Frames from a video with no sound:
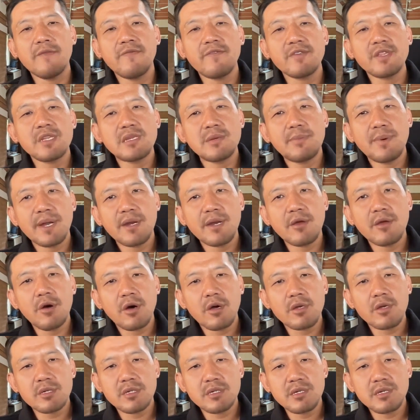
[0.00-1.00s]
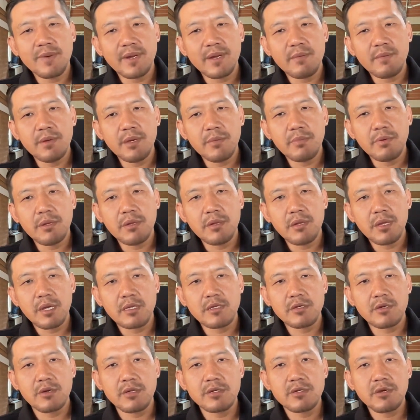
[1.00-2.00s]
for the Tibetan cause and Tibetan people. Like,
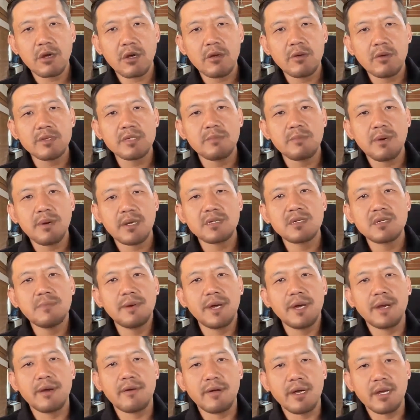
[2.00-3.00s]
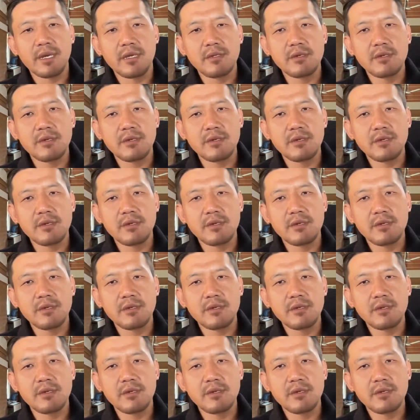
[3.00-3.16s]
so it's always about Tibet, right?